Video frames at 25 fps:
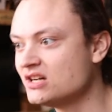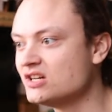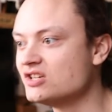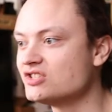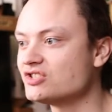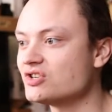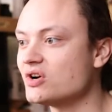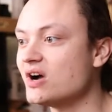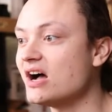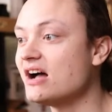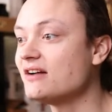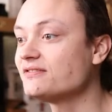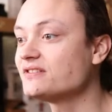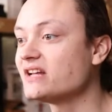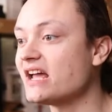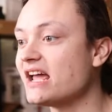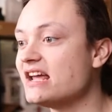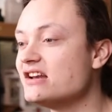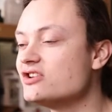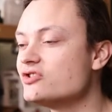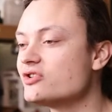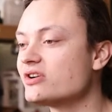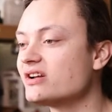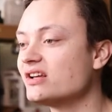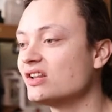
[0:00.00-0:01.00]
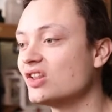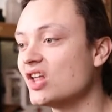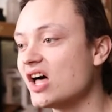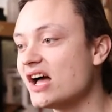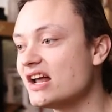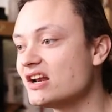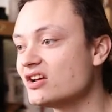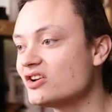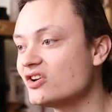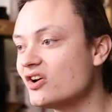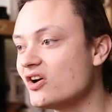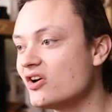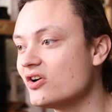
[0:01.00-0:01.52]
So after entering a line
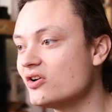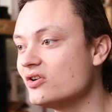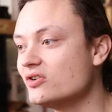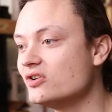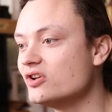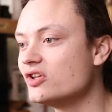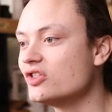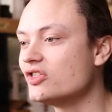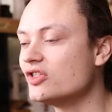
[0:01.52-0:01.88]
of code,